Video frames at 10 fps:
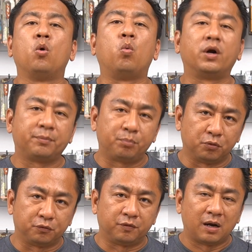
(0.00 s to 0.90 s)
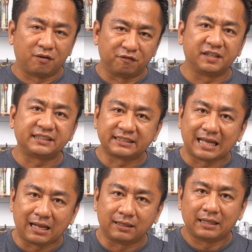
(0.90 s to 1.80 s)
waterproof,
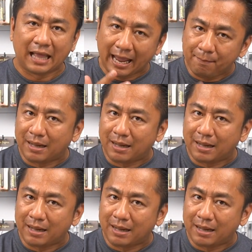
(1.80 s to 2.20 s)
versatile and